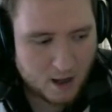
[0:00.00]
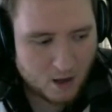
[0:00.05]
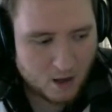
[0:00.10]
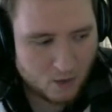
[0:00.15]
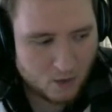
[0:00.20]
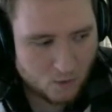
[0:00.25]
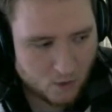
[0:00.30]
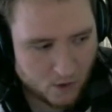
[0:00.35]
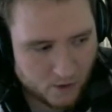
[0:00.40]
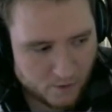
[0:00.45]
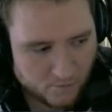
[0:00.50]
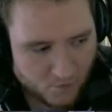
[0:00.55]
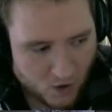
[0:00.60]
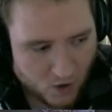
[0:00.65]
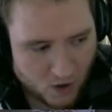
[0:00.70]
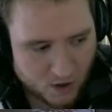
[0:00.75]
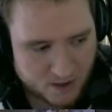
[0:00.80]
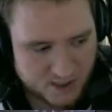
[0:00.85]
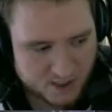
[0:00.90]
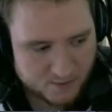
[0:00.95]
with
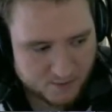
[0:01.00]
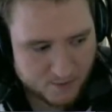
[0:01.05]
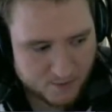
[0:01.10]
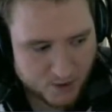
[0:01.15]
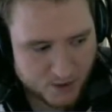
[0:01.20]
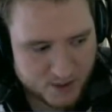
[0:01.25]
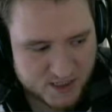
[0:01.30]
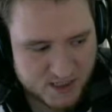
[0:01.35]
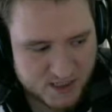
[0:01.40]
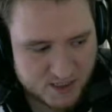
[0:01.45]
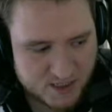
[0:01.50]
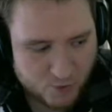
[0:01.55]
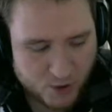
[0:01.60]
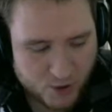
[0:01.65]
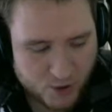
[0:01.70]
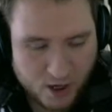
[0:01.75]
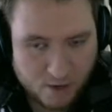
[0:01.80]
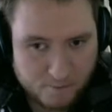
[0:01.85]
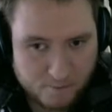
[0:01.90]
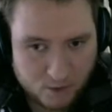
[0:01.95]
Arctic burn, is you put
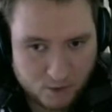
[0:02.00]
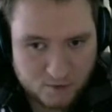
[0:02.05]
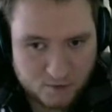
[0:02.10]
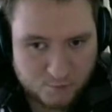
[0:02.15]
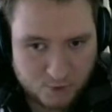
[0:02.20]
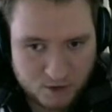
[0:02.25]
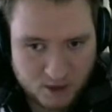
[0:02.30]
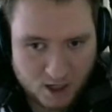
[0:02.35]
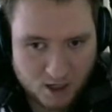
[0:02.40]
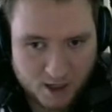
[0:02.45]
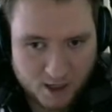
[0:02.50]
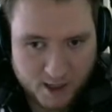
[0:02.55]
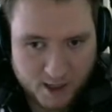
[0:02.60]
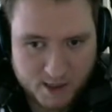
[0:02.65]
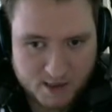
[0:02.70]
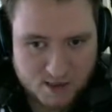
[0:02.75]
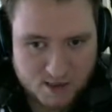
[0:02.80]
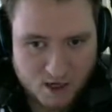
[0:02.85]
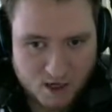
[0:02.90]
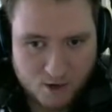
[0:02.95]
it on multiple
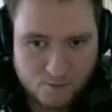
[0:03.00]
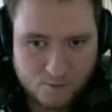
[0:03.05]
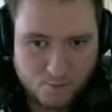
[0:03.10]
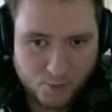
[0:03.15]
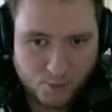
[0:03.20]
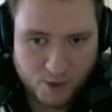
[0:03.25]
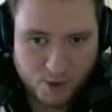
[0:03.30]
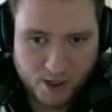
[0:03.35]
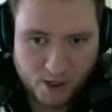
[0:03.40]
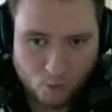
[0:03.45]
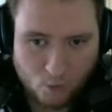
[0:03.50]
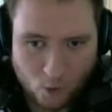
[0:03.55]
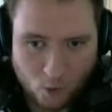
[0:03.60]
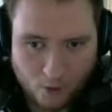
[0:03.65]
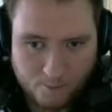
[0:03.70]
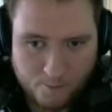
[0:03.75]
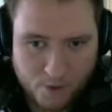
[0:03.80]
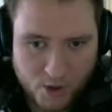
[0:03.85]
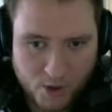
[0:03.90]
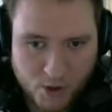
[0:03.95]
targets. Don't put it on
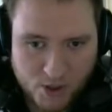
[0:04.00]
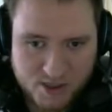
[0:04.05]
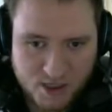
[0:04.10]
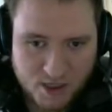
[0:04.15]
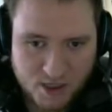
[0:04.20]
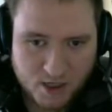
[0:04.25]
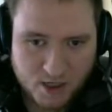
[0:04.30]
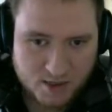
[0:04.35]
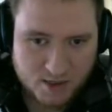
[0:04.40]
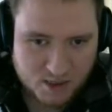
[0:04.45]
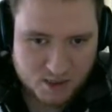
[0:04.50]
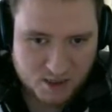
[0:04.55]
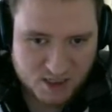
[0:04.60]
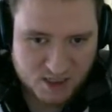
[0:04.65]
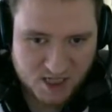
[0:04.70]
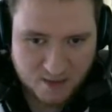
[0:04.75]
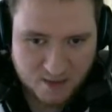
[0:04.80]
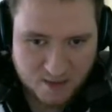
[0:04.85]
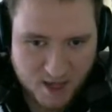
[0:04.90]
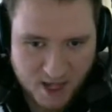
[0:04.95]
one person and then just
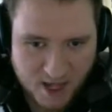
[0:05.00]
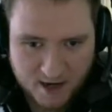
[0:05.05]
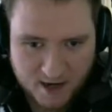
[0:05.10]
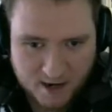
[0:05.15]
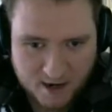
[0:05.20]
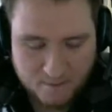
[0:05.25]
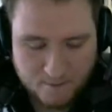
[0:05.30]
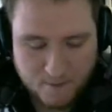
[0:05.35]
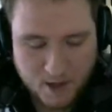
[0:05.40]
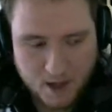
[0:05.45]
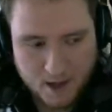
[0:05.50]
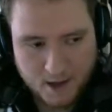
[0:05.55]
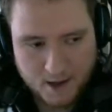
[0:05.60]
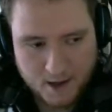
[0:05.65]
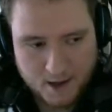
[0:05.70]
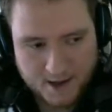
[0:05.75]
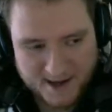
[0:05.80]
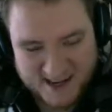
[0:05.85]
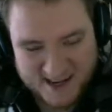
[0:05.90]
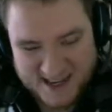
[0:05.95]
keep hitting them
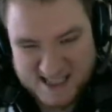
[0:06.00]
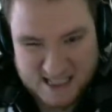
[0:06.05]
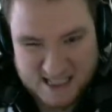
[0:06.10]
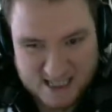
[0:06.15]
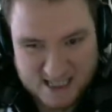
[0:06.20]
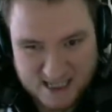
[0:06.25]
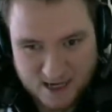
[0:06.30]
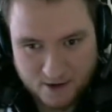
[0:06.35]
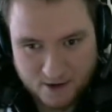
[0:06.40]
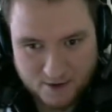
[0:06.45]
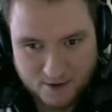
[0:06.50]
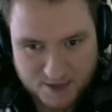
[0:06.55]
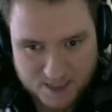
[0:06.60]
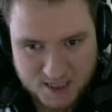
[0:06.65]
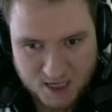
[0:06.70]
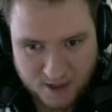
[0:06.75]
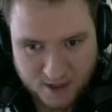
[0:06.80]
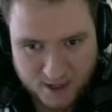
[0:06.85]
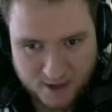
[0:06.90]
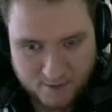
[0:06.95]
unless they're the only
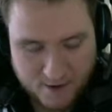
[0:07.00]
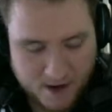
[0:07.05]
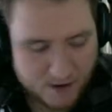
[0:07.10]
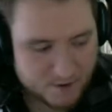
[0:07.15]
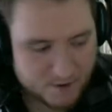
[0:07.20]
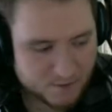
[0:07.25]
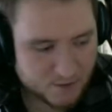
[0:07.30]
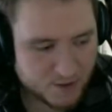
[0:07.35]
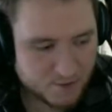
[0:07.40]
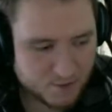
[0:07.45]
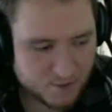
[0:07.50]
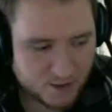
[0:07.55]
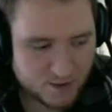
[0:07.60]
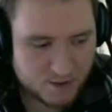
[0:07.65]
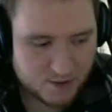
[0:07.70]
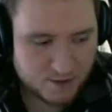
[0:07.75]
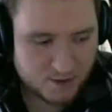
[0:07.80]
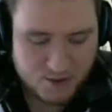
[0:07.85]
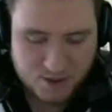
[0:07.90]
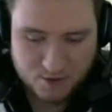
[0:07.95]
target around. What you want to
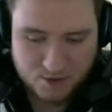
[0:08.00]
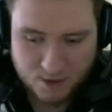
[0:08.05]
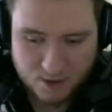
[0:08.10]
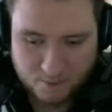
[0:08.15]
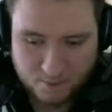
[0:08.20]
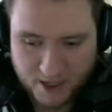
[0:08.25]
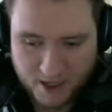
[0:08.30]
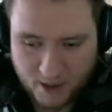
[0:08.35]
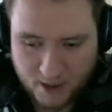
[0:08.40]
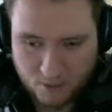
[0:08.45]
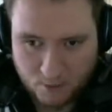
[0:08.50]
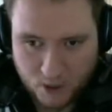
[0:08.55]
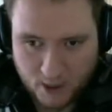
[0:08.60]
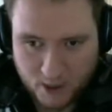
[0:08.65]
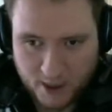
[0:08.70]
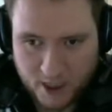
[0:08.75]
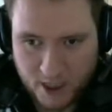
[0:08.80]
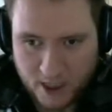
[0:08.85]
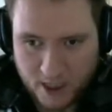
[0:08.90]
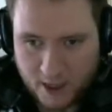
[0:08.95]
do is you want to ping on one
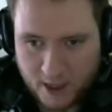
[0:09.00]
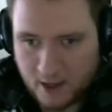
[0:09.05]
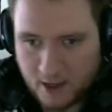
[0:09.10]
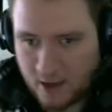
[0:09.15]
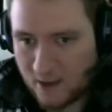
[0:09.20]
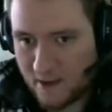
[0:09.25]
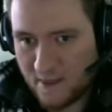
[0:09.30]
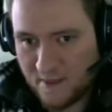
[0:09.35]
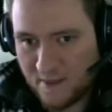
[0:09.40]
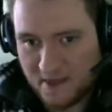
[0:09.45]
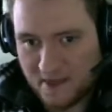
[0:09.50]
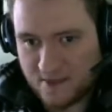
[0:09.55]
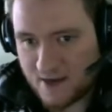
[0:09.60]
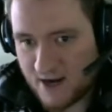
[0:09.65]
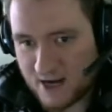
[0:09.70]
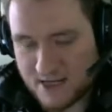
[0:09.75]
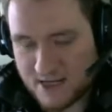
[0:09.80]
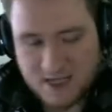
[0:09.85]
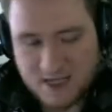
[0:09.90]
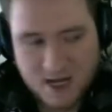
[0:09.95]
guy, then the
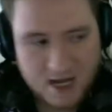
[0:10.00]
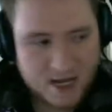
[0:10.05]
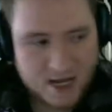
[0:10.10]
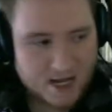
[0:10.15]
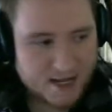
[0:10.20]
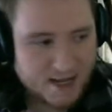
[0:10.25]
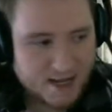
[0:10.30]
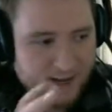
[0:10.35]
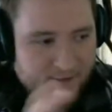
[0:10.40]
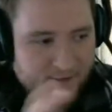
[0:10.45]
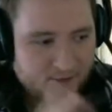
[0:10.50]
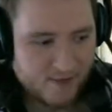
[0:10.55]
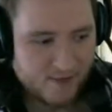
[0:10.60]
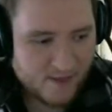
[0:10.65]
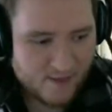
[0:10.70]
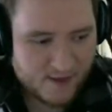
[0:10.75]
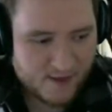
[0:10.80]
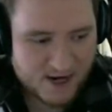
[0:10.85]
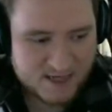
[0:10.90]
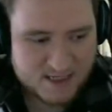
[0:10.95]
next guy,
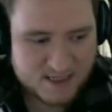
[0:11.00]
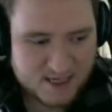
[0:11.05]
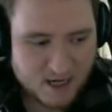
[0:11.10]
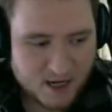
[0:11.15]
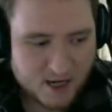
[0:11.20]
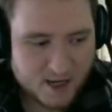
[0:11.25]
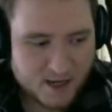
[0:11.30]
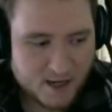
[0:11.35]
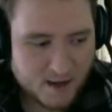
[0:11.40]
then the next guy,